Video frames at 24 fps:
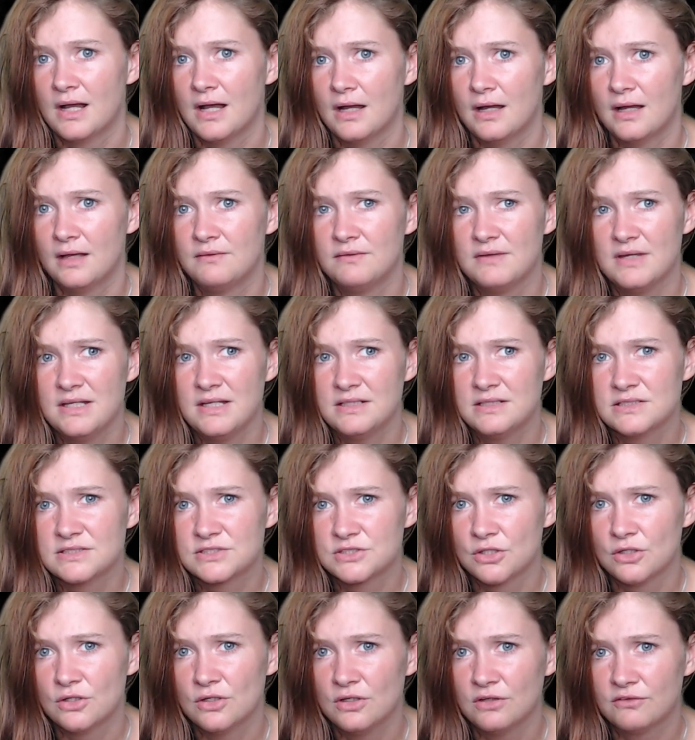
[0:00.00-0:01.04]
and they
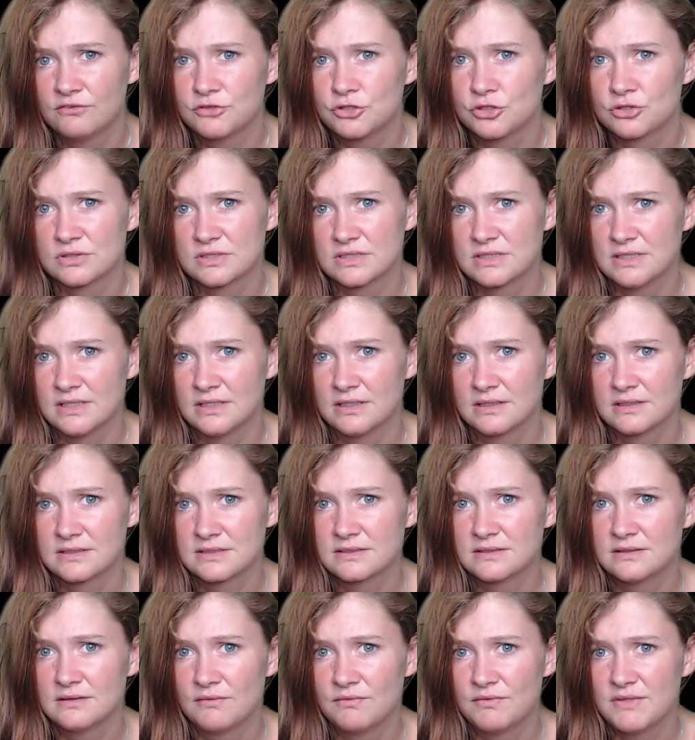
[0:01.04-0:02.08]
deserve
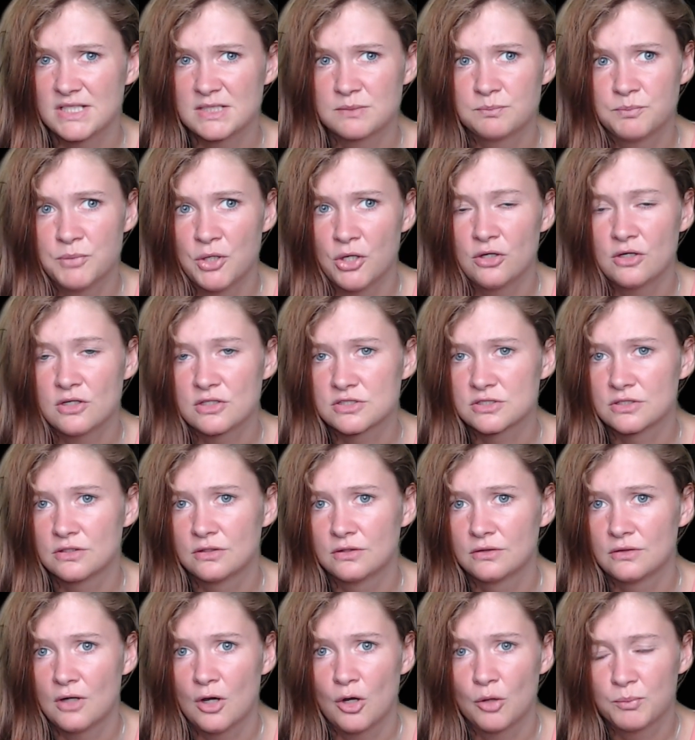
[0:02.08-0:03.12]
justice. This
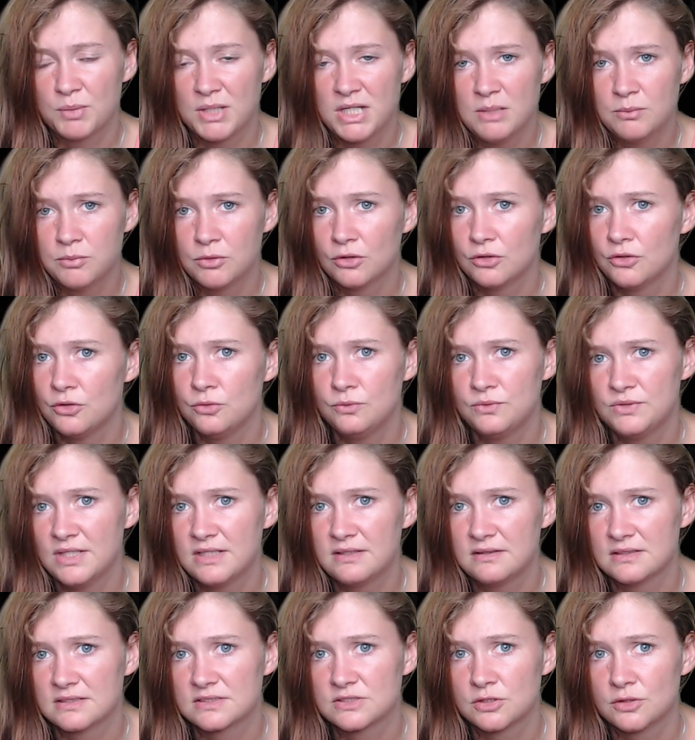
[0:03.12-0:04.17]
person or people who did
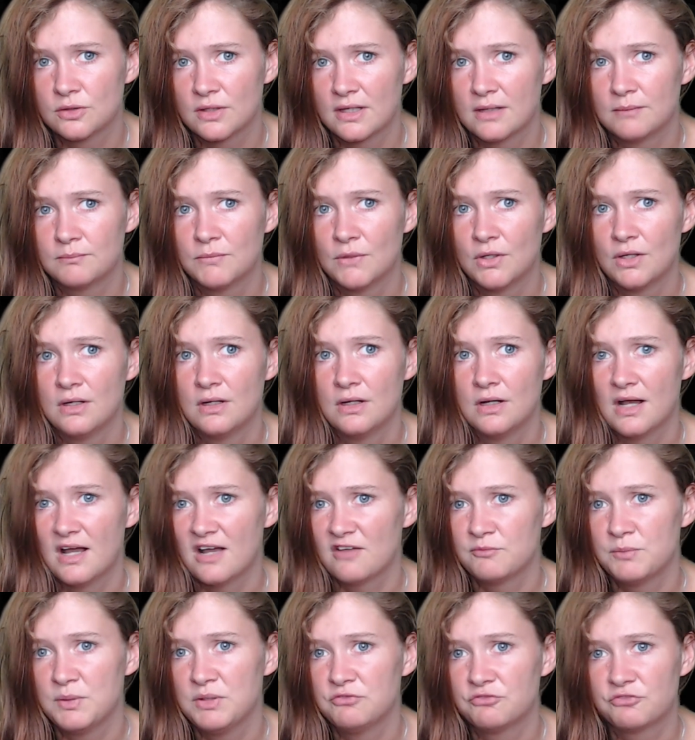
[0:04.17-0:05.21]
this to them
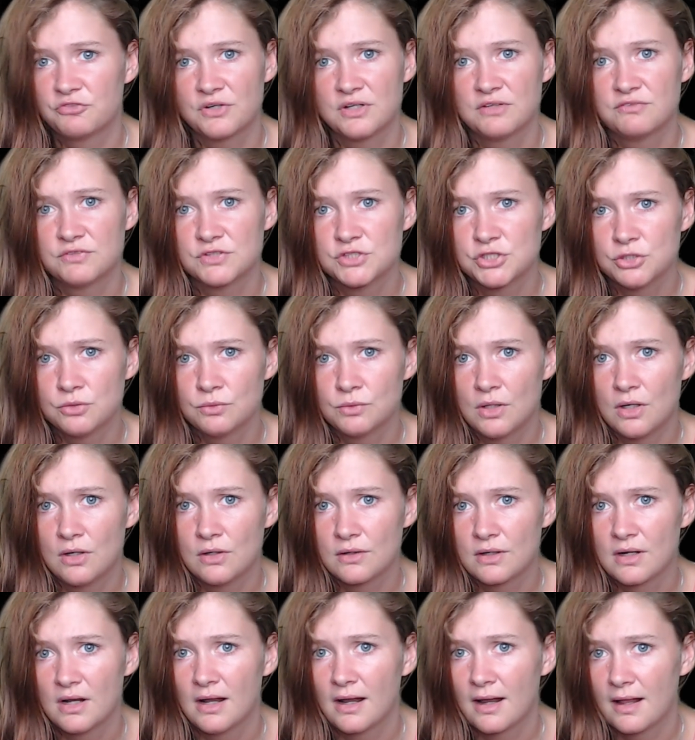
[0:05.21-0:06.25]
have been free for too
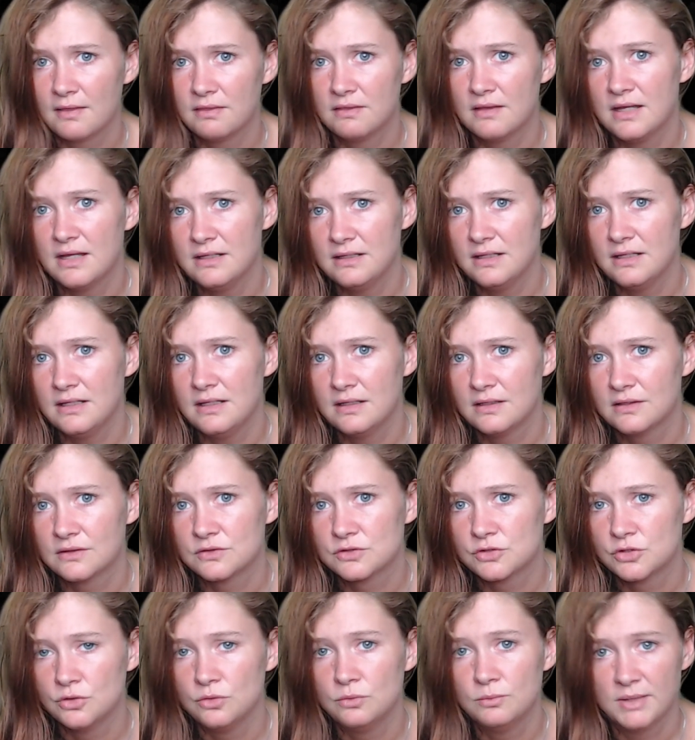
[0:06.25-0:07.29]
long and they need
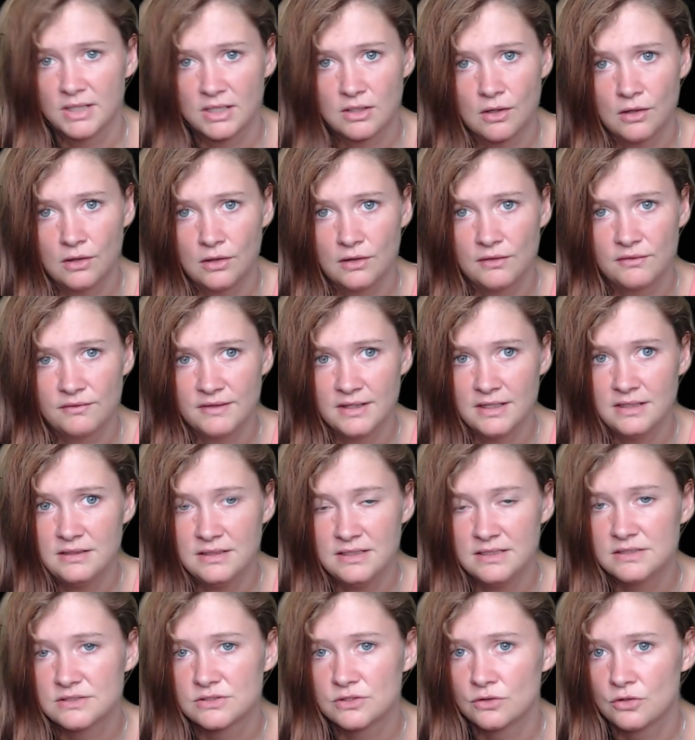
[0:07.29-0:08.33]
to be caught. They
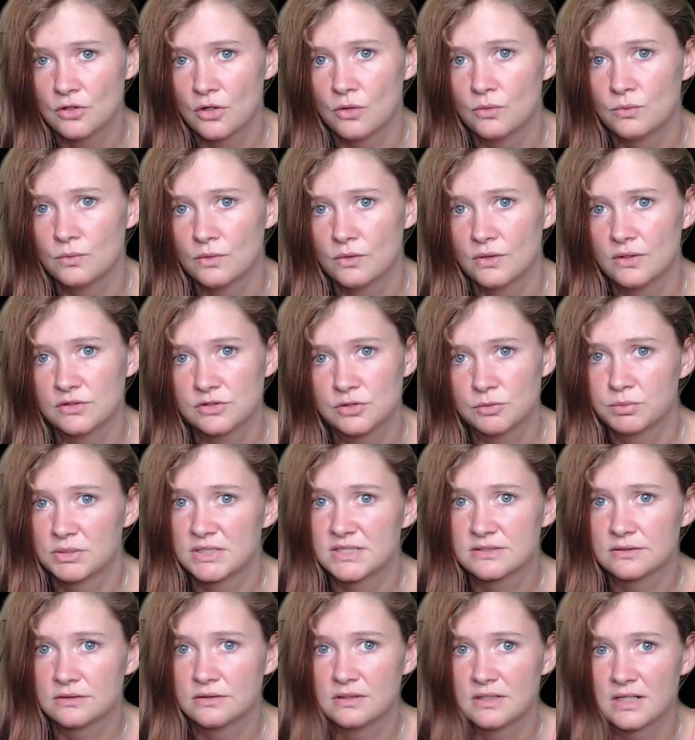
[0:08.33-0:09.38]
need to go to
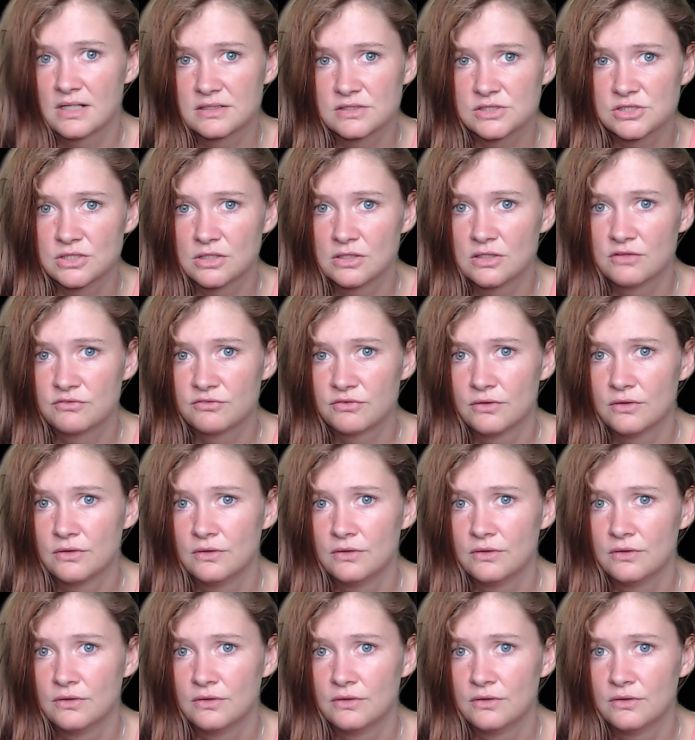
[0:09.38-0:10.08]
prison and serve